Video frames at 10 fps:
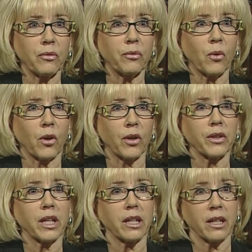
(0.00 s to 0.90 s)

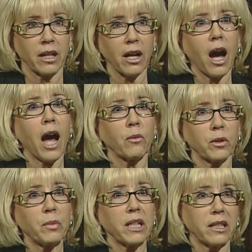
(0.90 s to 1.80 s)
before that I
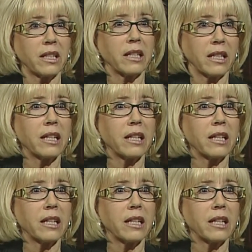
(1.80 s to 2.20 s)
would be